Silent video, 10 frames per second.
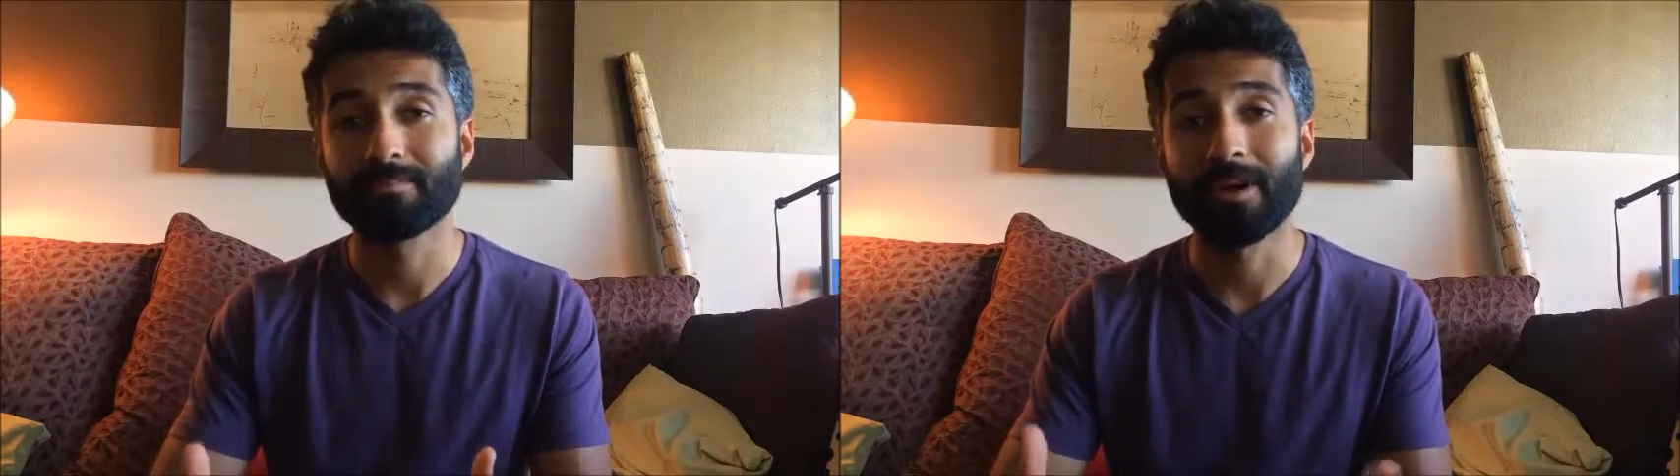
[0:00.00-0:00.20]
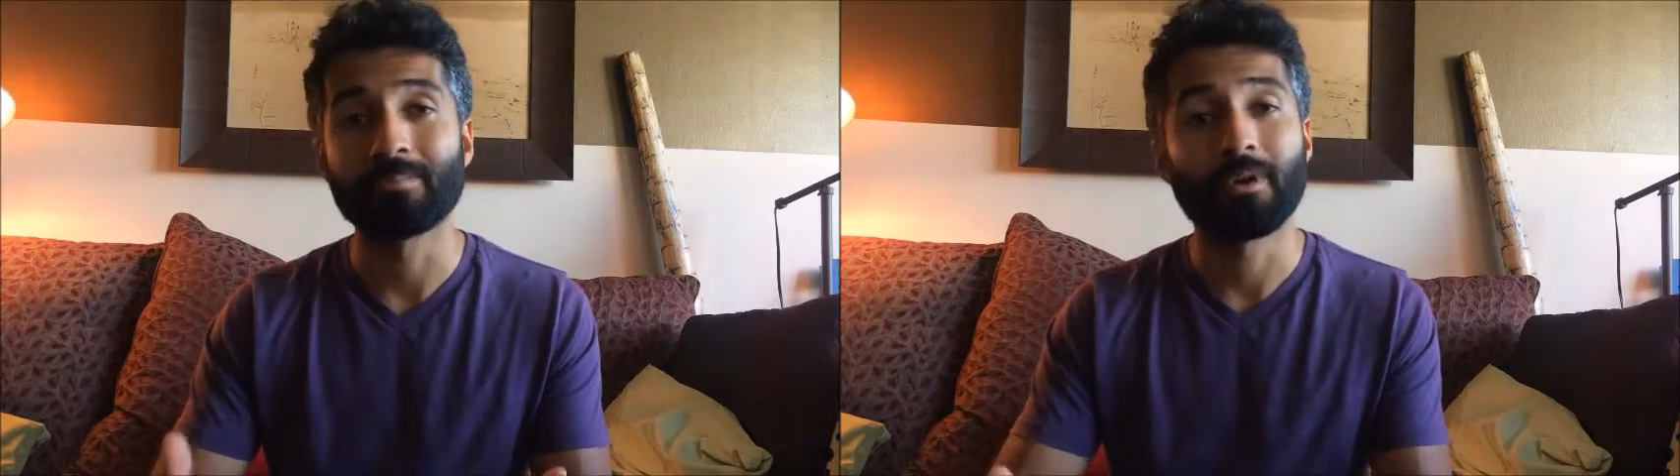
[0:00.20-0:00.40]

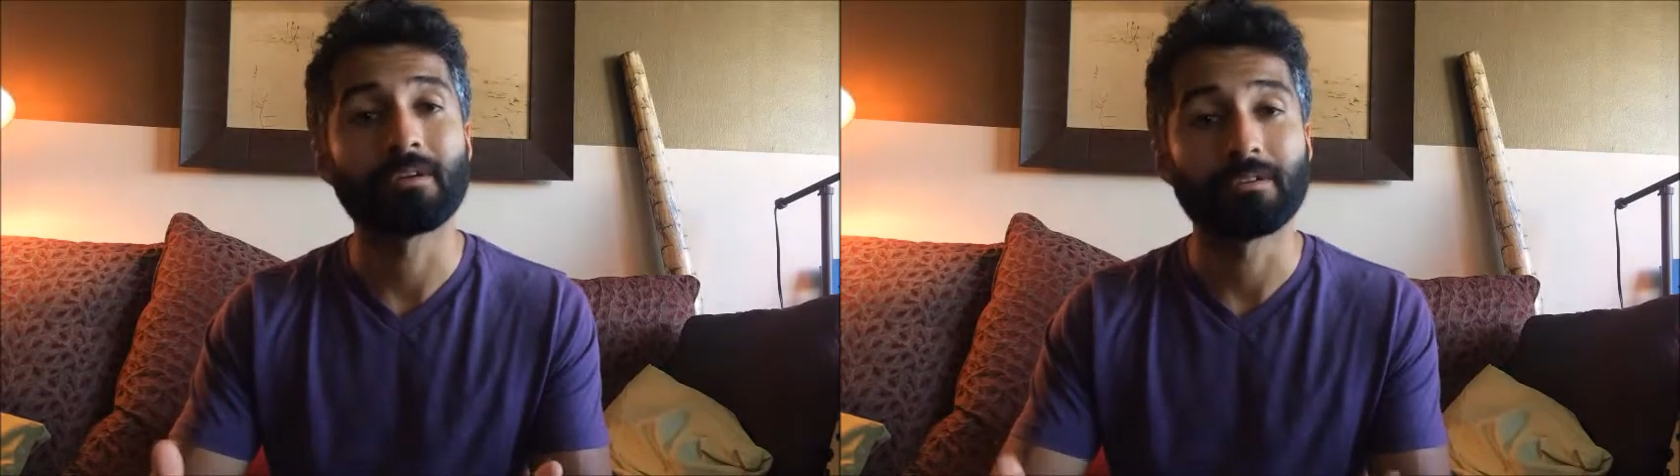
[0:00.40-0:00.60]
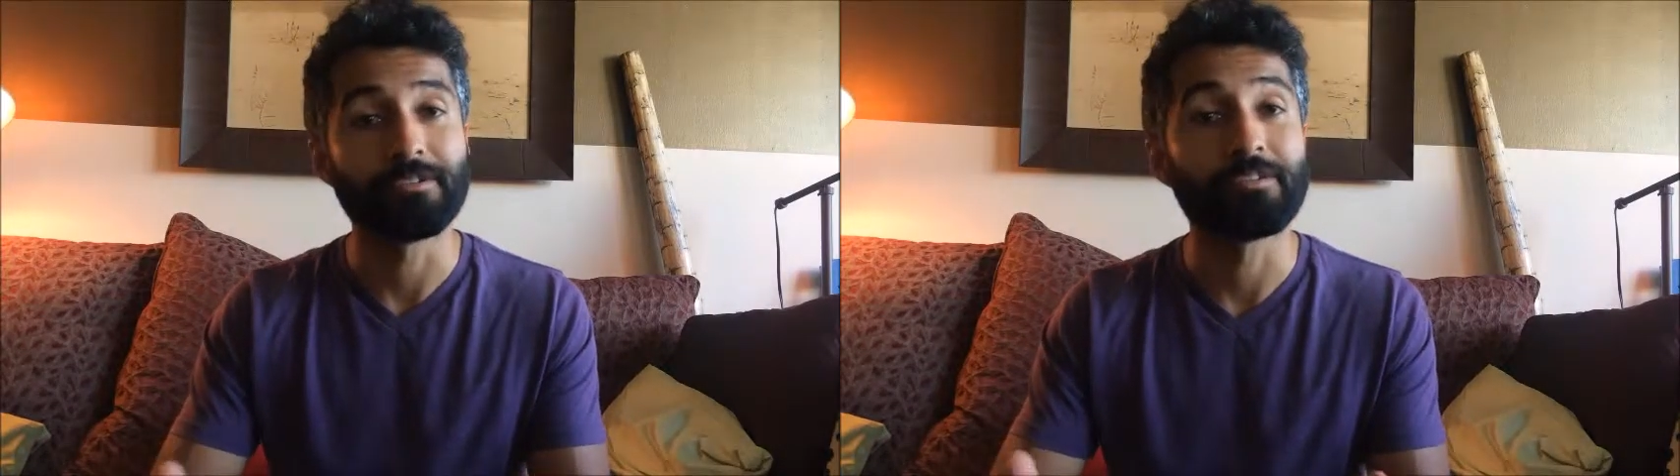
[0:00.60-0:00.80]
my
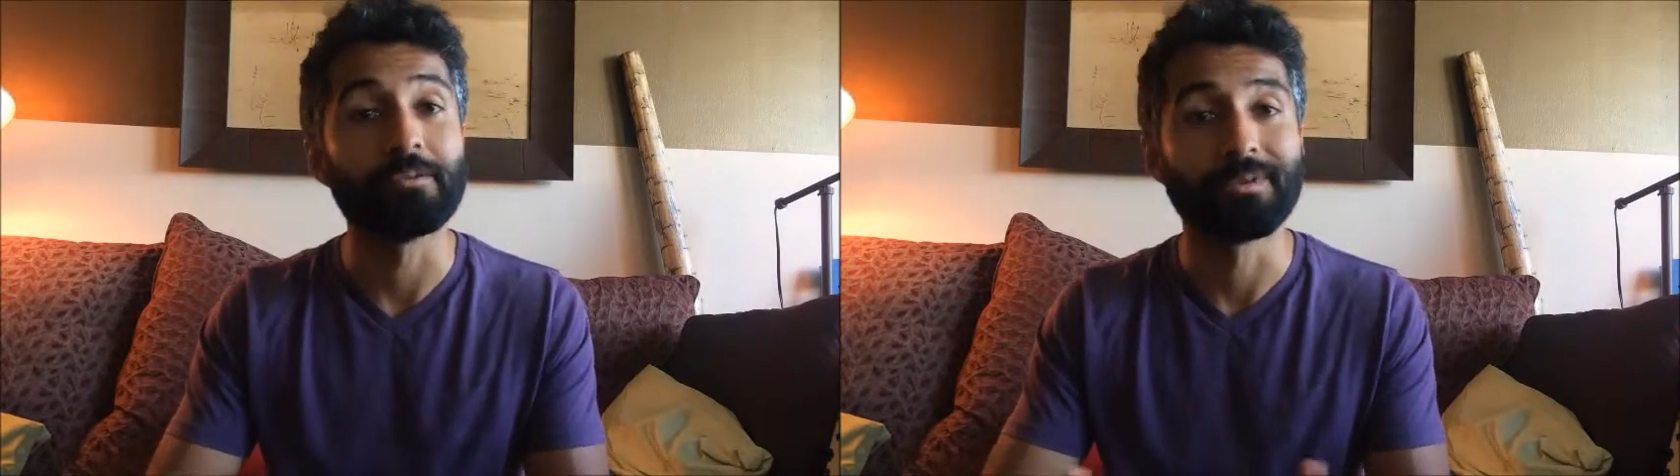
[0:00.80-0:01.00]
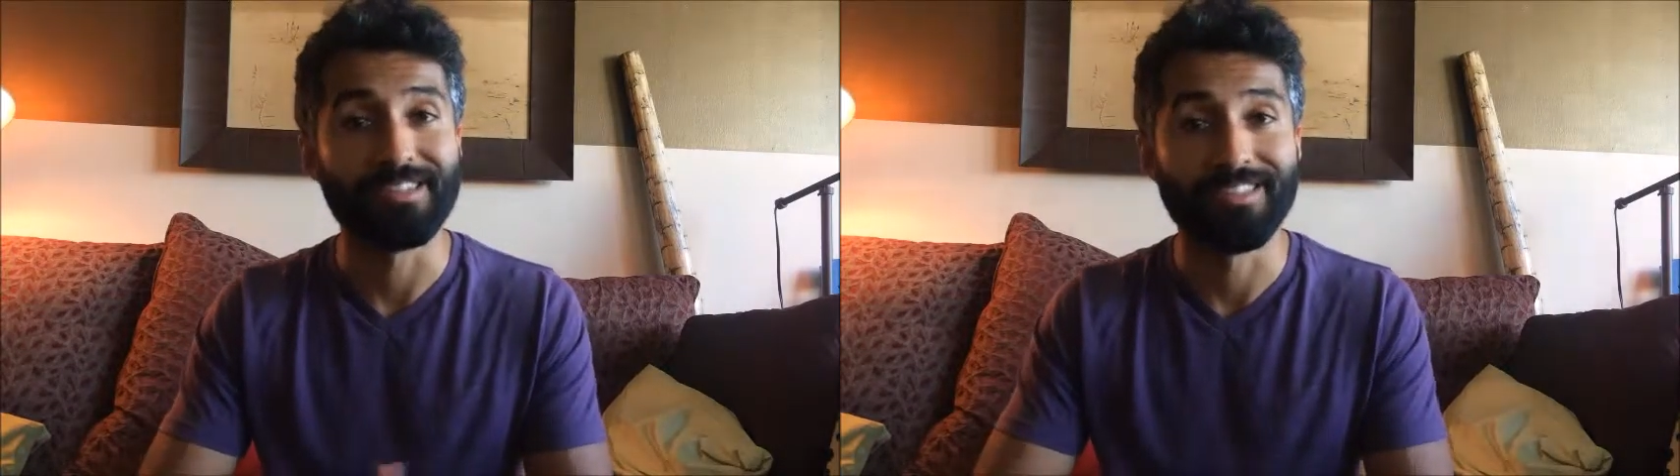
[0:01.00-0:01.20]
partner to
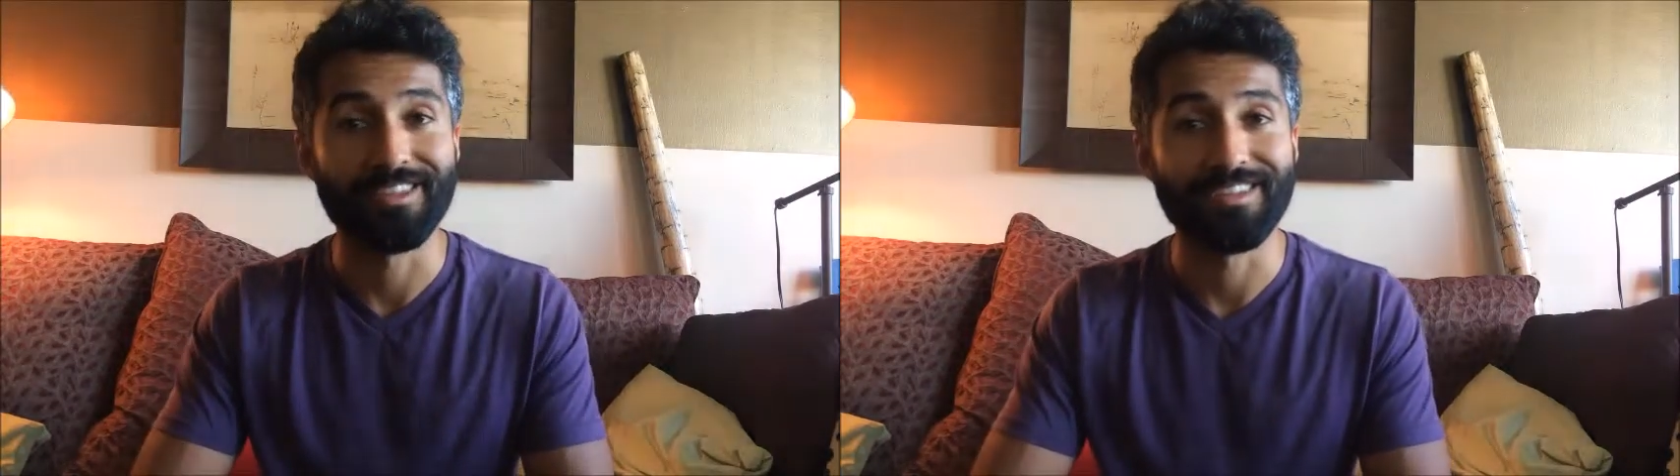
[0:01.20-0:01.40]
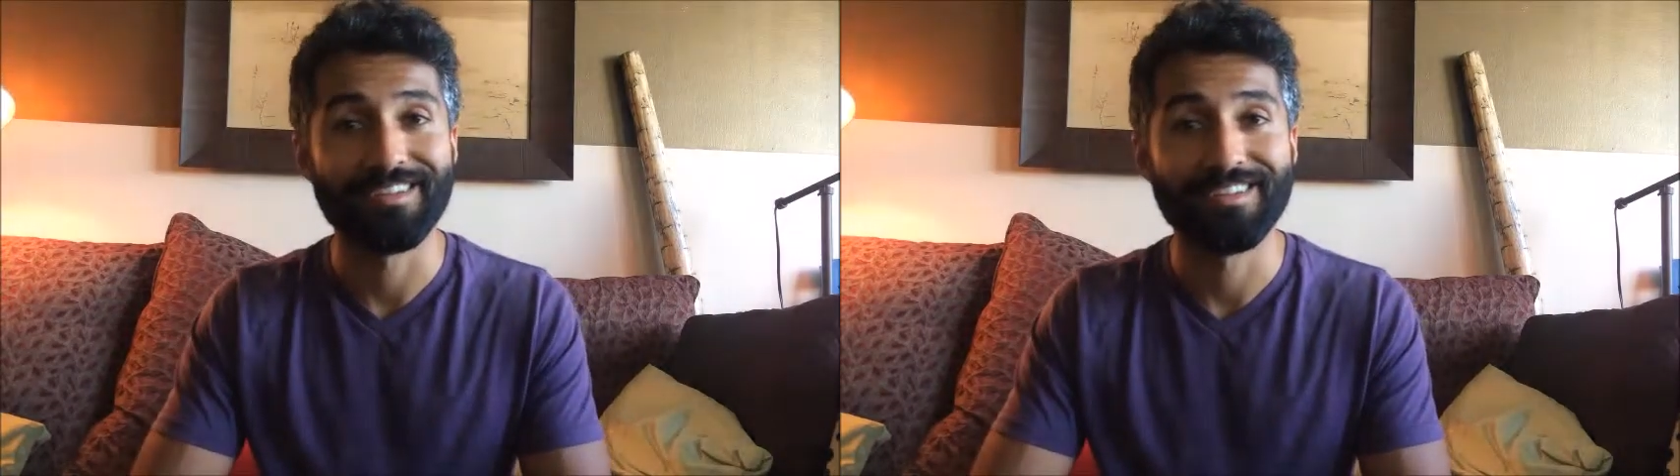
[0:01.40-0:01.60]
do
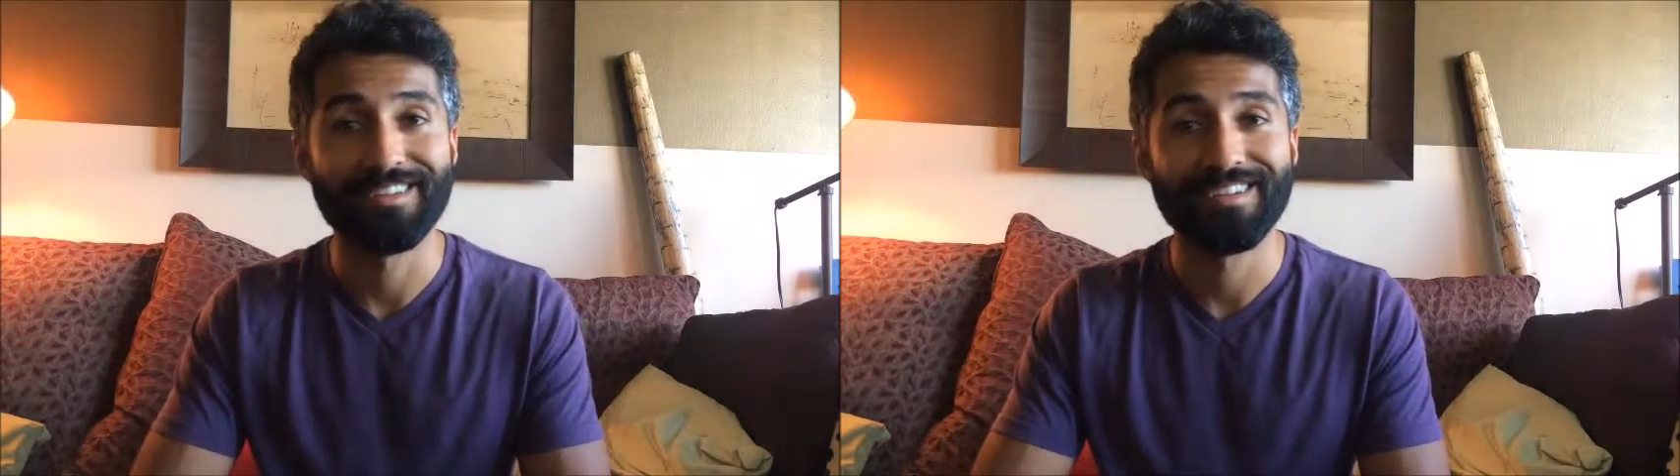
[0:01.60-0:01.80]
anything,